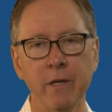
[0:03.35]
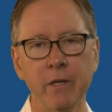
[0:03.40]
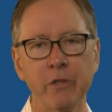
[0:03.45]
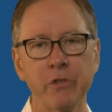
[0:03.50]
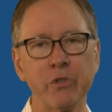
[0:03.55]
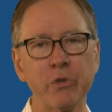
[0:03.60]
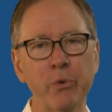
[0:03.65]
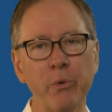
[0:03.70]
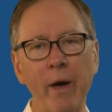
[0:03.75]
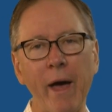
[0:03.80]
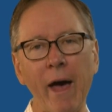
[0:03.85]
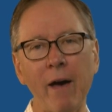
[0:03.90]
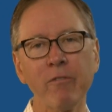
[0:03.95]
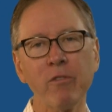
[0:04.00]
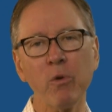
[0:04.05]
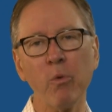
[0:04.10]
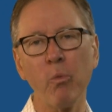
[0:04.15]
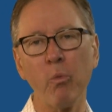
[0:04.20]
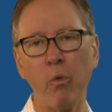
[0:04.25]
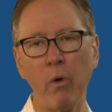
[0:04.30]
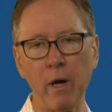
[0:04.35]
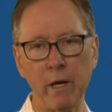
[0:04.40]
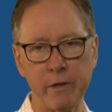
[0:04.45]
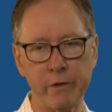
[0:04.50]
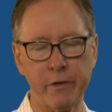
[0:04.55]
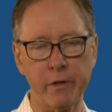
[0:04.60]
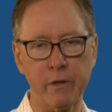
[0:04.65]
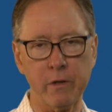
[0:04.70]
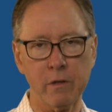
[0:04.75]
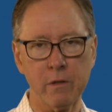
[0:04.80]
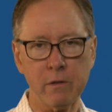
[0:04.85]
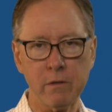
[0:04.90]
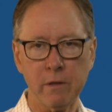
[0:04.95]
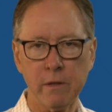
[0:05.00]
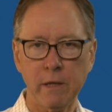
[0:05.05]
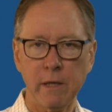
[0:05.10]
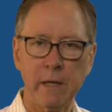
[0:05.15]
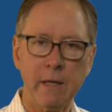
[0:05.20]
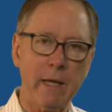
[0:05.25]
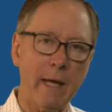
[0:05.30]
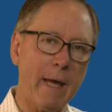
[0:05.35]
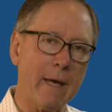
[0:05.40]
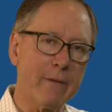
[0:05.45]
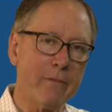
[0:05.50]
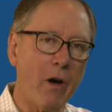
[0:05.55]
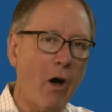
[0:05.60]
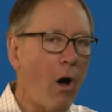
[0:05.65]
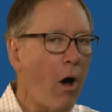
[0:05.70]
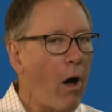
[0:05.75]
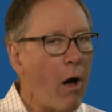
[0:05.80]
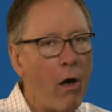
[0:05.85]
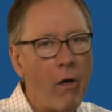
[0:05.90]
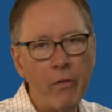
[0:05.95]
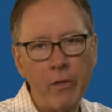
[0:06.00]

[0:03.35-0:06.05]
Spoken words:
Do you ever wonder, out of all